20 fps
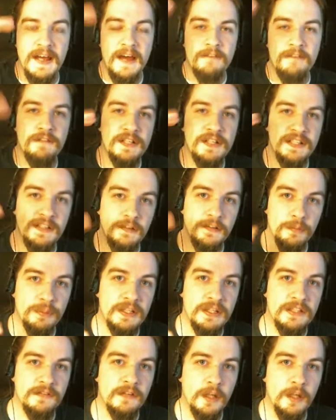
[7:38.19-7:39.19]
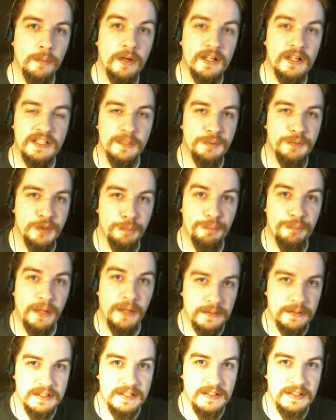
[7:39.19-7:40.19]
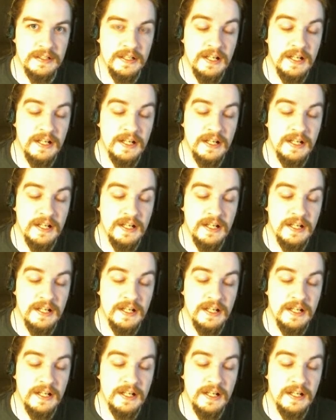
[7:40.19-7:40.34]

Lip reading: every single piece of armor except your belt.